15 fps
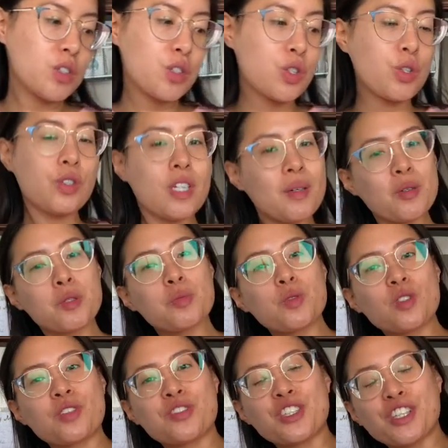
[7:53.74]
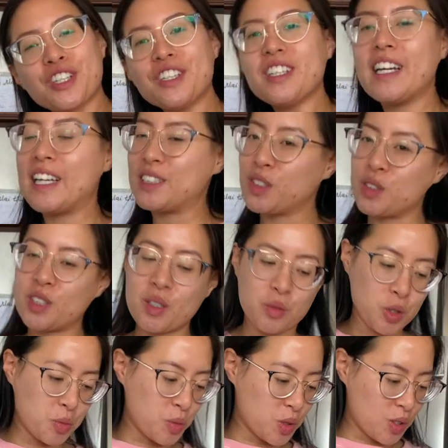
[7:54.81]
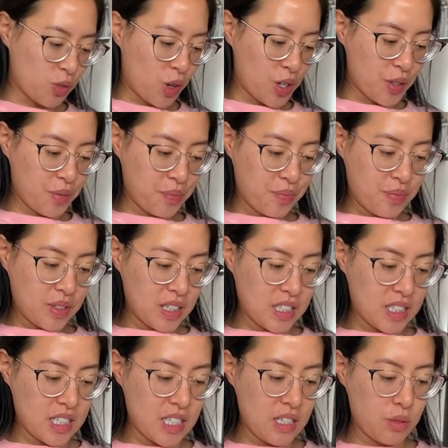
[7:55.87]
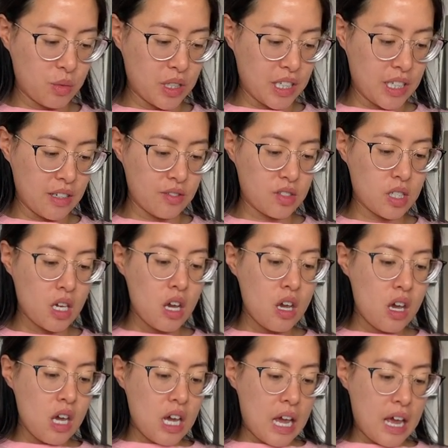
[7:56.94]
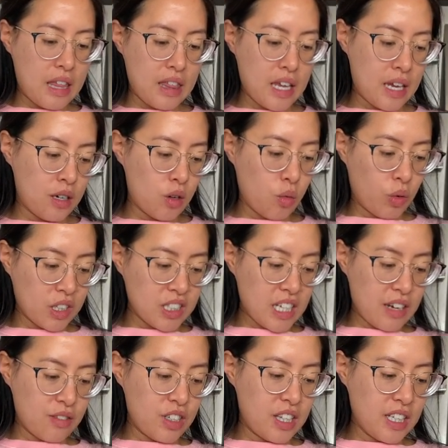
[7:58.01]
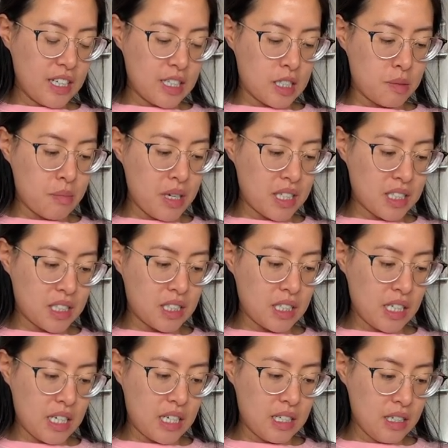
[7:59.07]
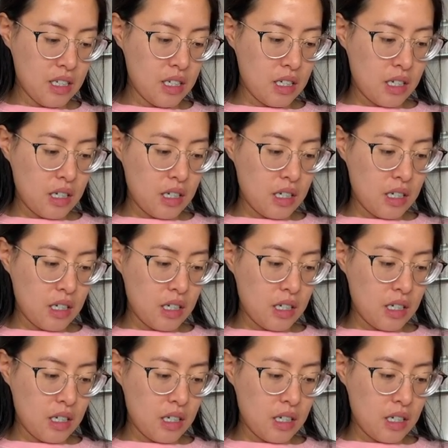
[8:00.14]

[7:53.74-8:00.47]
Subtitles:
2 tablespoons of sugar, and 2 tablespoons of water. Let's see what it gives. And then once everything is mixed in,